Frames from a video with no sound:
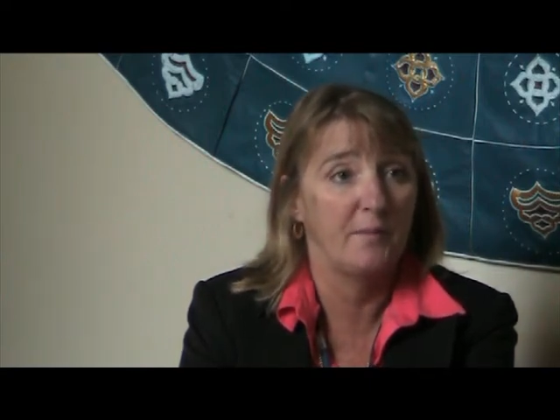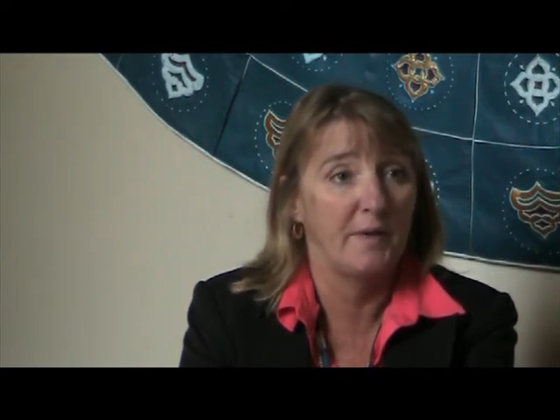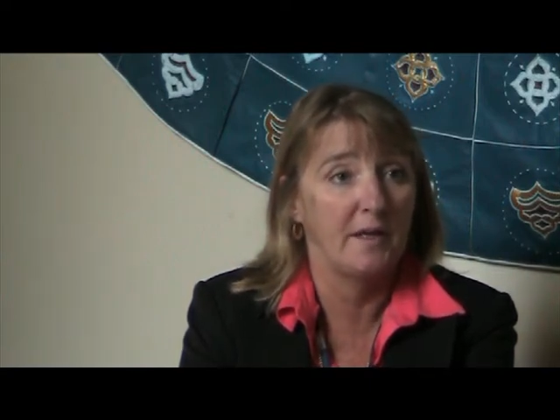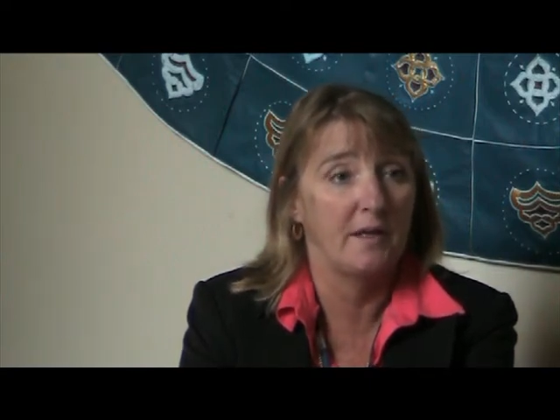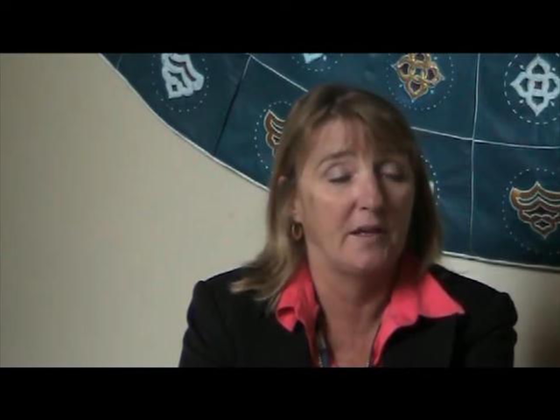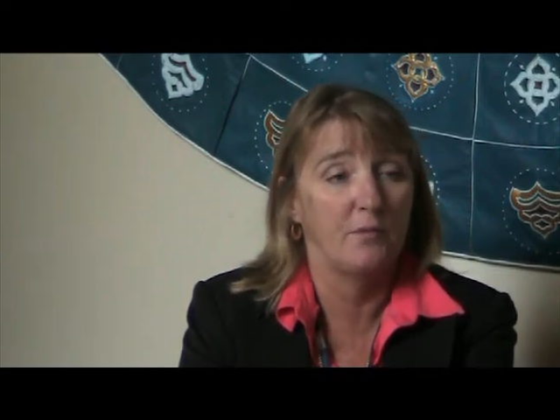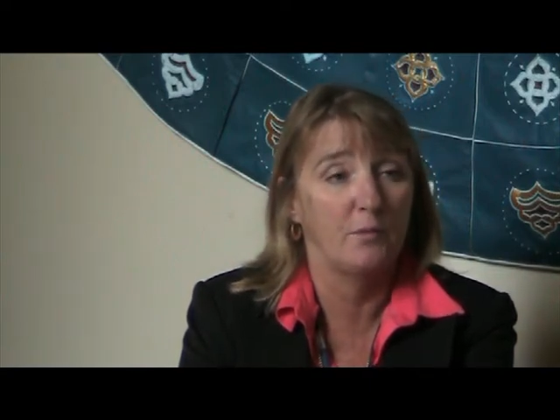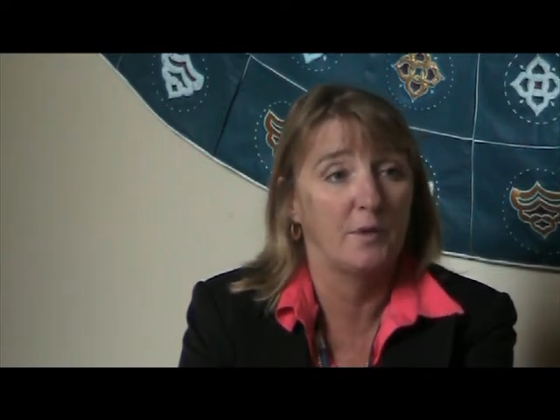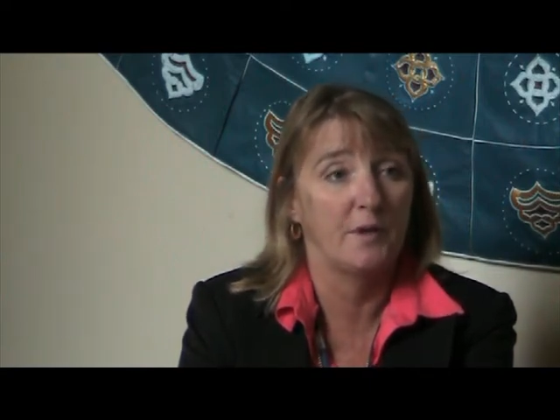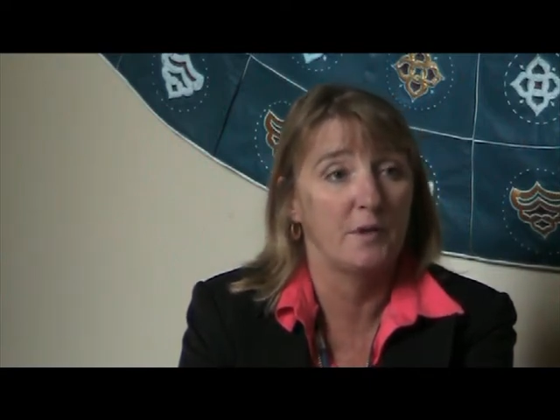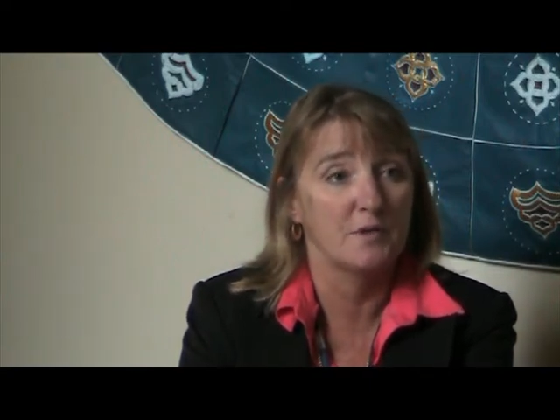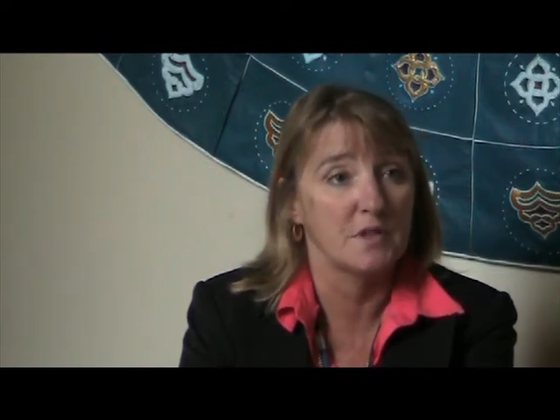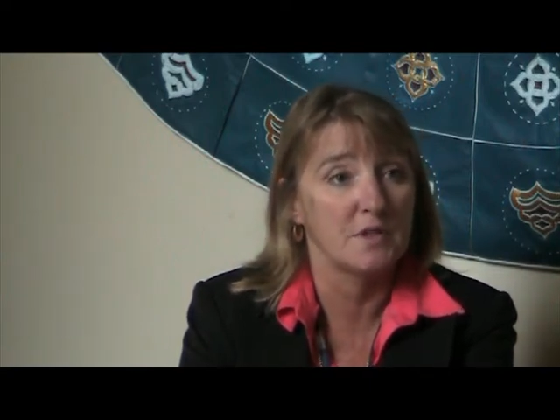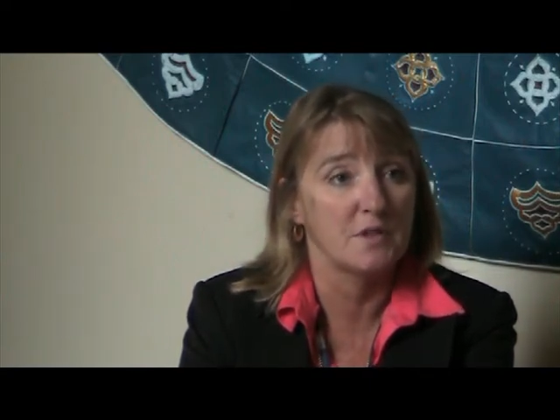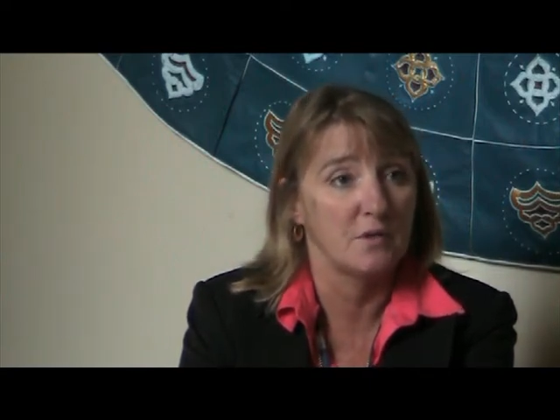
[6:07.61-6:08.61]
bit and everyone
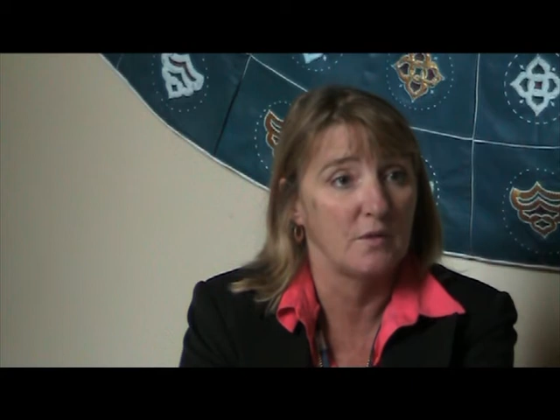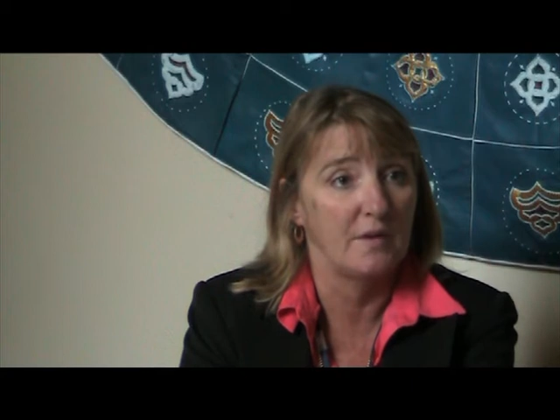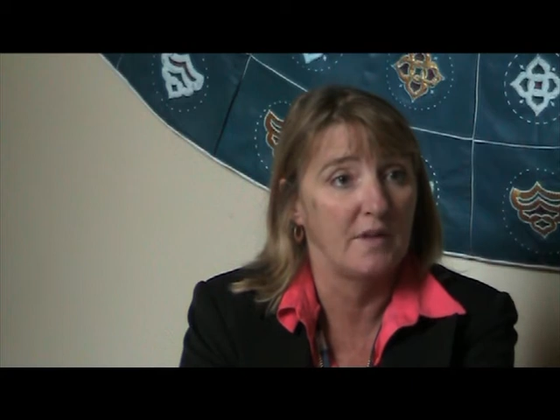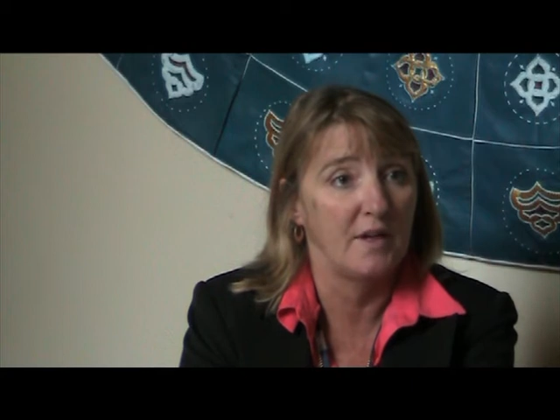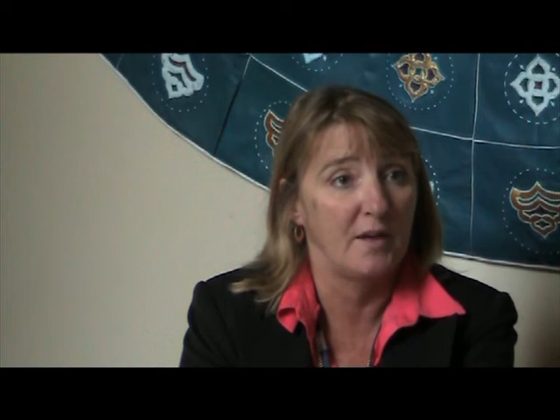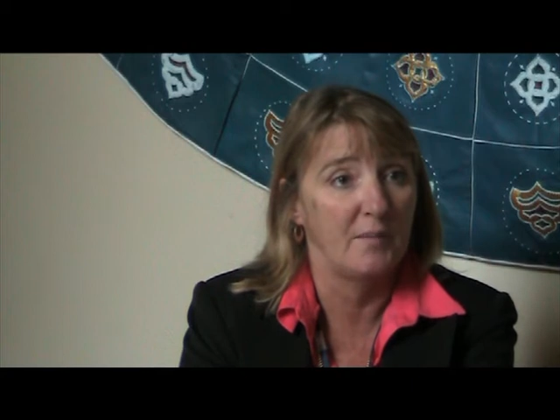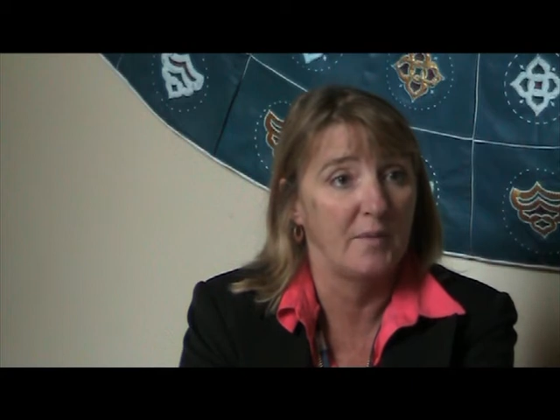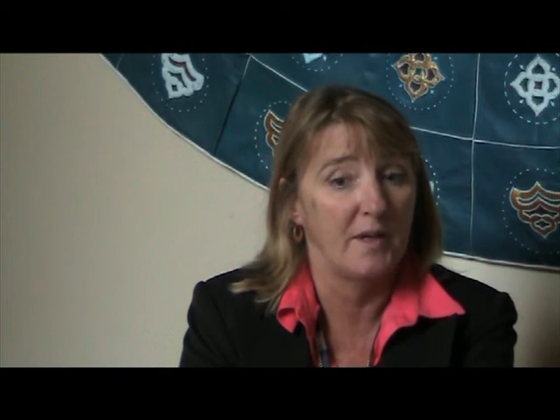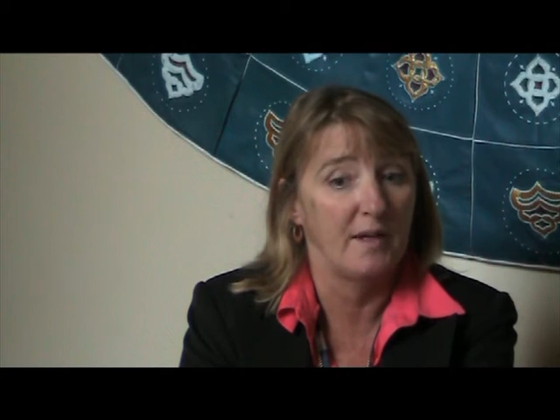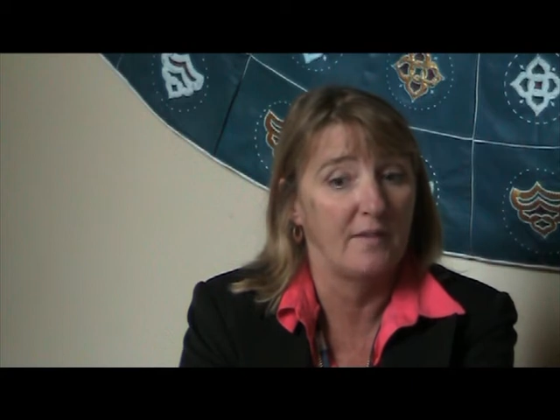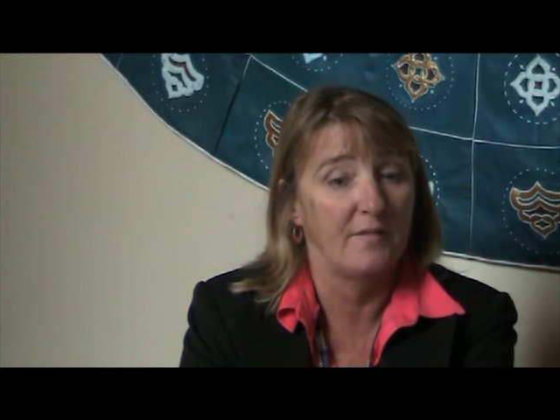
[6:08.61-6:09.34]
else is doing their bit,